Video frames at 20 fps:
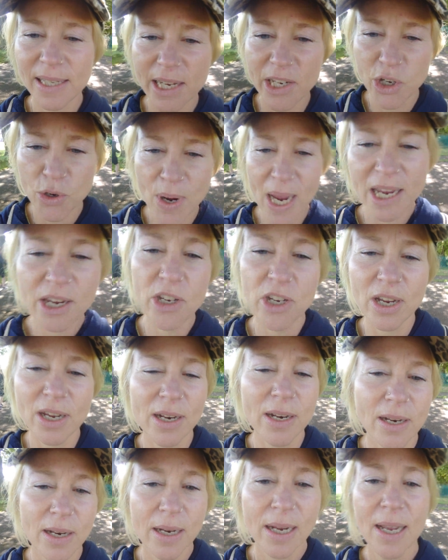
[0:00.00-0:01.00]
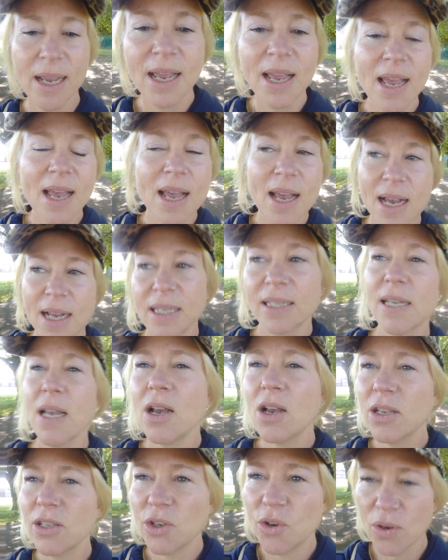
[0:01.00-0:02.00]
situation and to
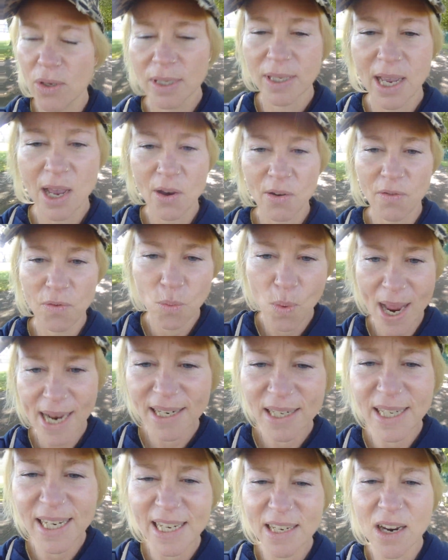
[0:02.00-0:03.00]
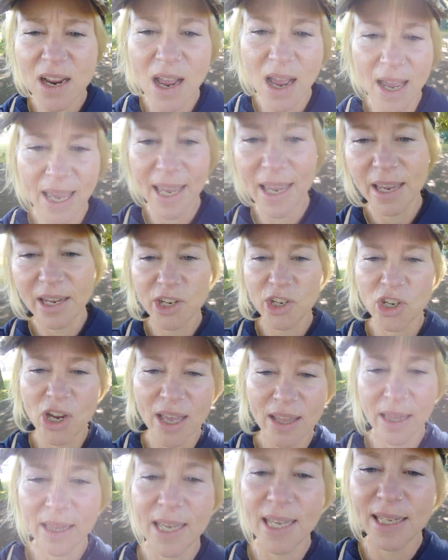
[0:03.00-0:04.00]
ask yourself, when did I
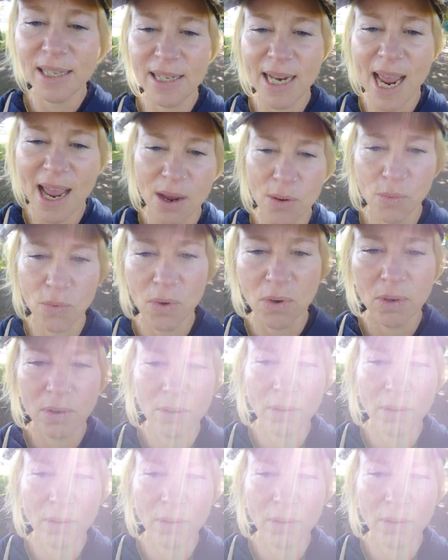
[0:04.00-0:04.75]
shut this down